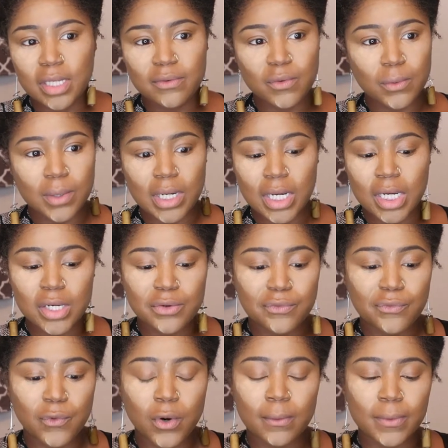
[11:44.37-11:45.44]
Even when I
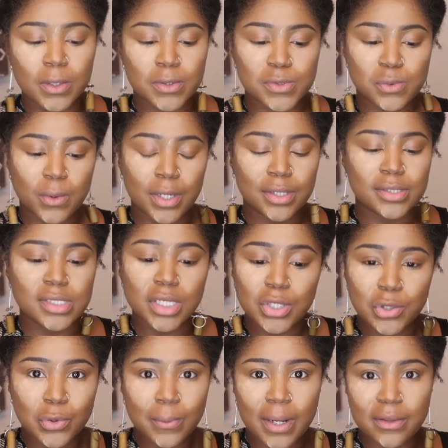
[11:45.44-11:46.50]
couldn't form those words,
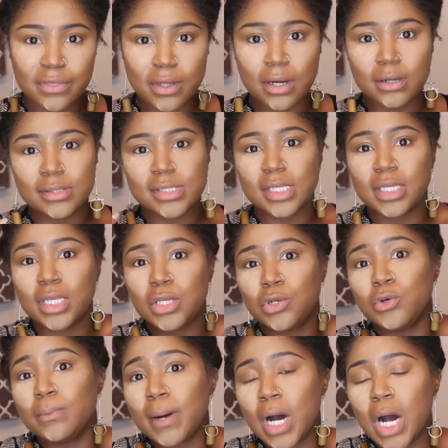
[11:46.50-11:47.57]
he knew my thoughts and he
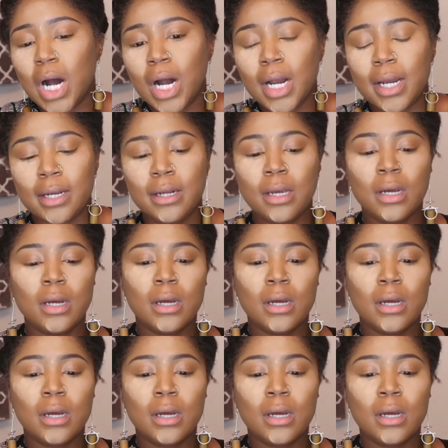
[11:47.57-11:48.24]
knew my heart.